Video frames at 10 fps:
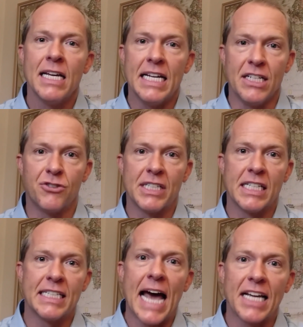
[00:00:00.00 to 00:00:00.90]
interest
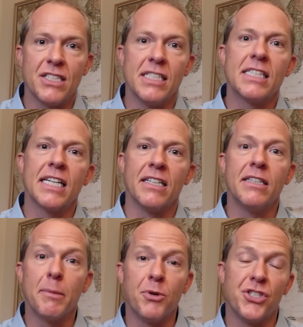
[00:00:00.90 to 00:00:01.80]
and taxes
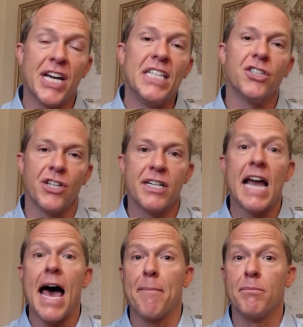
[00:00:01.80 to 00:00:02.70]
and depreciation and
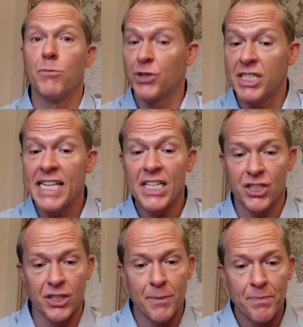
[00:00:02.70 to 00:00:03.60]
amortization.